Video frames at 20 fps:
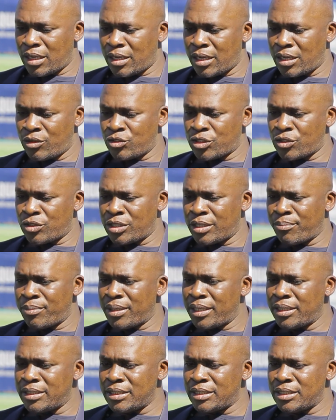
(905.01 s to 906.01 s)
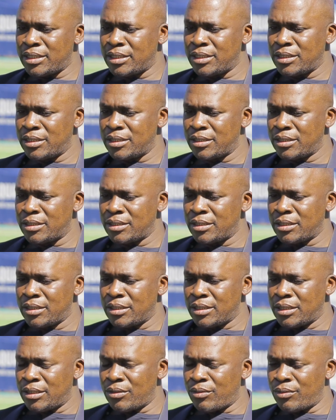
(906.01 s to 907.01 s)
I was on the bench.
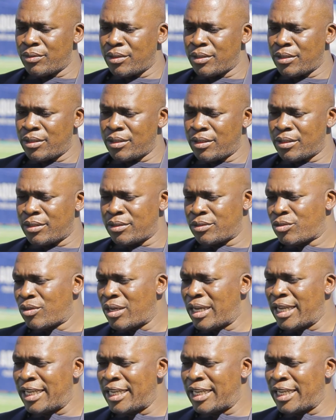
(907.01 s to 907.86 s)
So